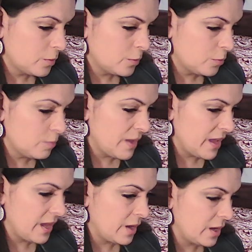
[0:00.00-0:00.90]
who
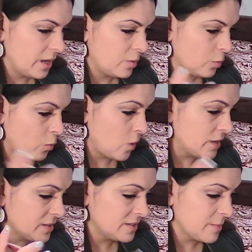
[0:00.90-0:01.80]
may
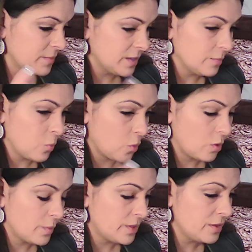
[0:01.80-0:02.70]
want something
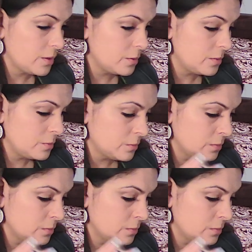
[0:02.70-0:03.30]
more with you.